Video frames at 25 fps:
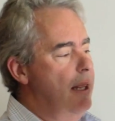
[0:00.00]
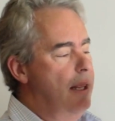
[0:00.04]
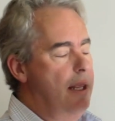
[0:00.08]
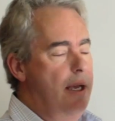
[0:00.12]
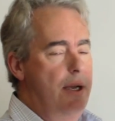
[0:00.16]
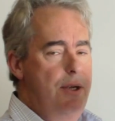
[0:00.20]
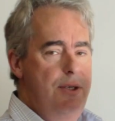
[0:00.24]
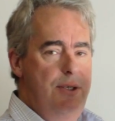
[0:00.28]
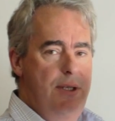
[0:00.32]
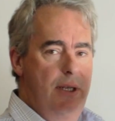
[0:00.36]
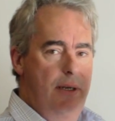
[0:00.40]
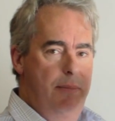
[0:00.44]

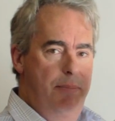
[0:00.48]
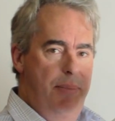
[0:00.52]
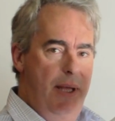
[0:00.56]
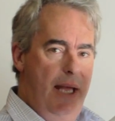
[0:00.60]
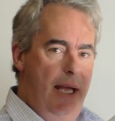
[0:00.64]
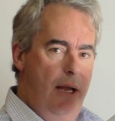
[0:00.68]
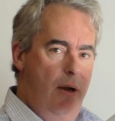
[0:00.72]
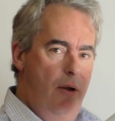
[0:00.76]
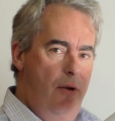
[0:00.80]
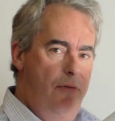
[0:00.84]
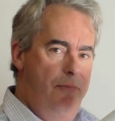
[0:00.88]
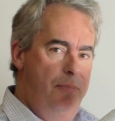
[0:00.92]
Those that are
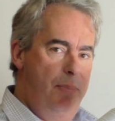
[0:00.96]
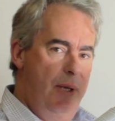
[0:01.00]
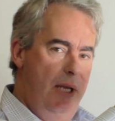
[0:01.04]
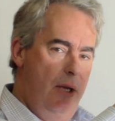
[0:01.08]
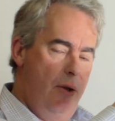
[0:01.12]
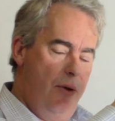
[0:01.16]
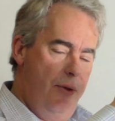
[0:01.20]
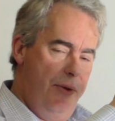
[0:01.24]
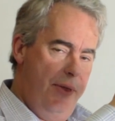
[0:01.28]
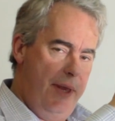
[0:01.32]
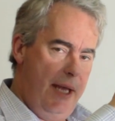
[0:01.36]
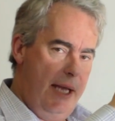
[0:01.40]
paid off
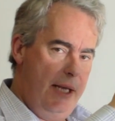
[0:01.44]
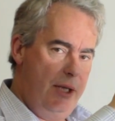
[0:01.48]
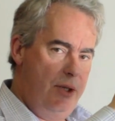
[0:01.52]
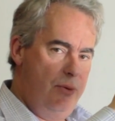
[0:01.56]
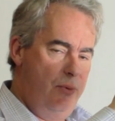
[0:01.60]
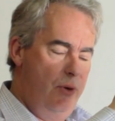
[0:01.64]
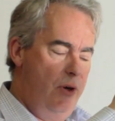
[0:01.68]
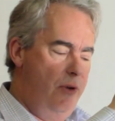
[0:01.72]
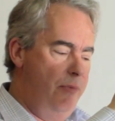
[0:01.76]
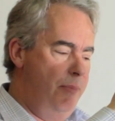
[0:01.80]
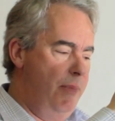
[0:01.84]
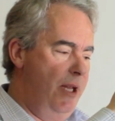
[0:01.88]
beyond that
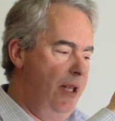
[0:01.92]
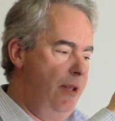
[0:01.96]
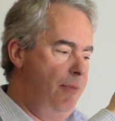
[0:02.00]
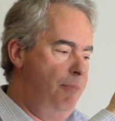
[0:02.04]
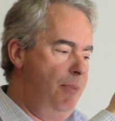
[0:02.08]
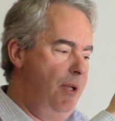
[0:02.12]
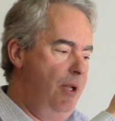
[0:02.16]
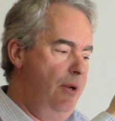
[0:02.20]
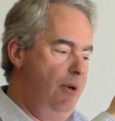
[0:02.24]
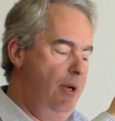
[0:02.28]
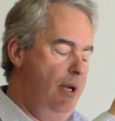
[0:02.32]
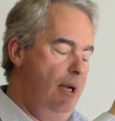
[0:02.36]

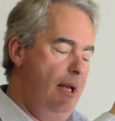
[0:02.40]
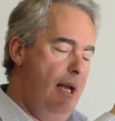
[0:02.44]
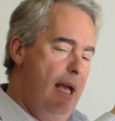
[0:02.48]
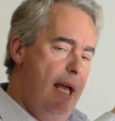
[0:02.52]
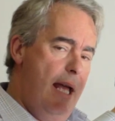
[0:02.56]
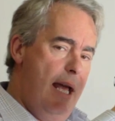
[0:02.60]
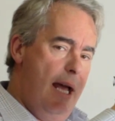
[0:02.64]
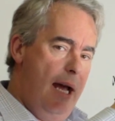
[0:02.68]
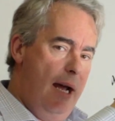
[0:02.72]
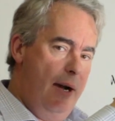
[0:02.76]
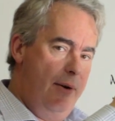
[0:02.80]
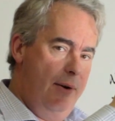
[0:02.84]
12-month period
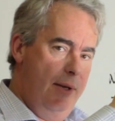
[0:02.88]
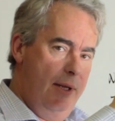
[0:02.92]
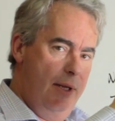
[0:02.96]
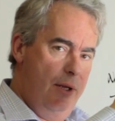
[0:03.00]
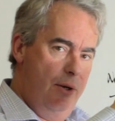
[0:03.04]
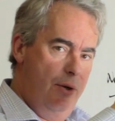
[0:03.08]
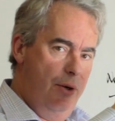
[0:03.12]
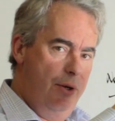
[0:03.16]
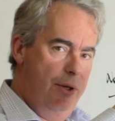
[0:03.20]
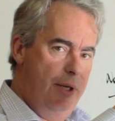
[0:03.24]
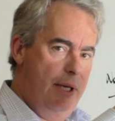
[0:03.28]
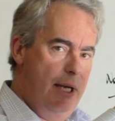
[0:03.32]
are in
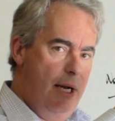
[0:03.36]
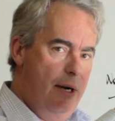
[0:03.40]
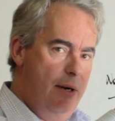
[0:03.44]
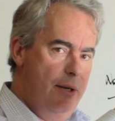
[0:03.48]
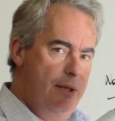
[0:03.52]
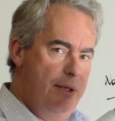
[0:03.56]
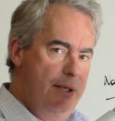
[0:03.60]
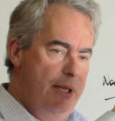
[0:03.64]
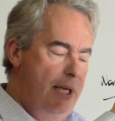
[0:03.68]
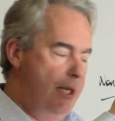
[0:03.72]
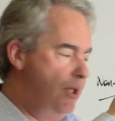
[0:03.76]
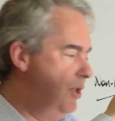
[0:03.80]
the
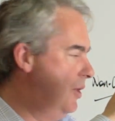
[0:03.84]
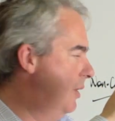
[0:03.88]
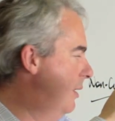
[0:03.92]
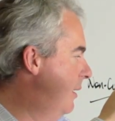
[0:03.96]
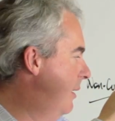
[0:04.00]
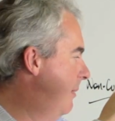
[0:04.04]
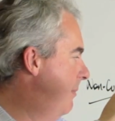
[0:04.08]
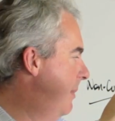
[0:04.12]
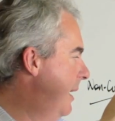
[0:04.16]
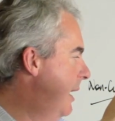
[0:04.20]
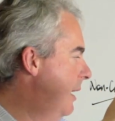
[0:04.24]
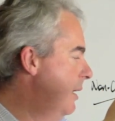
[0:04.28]
non-current section
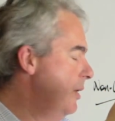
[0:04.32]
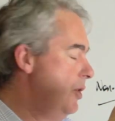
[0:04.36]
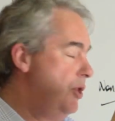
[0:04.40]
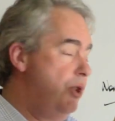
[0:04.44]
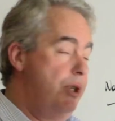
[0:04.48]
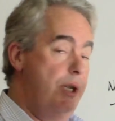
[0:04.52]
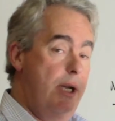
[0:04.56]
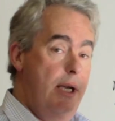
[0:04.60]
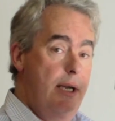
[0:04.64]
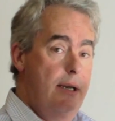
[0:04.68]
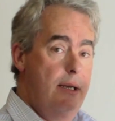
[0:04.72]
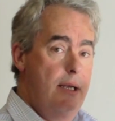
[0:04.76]
of the balance
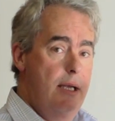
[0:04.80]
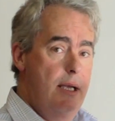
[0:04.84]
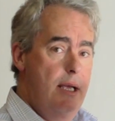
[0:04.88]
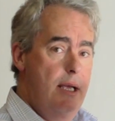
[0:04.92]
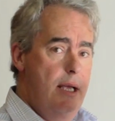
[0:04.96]
sheet.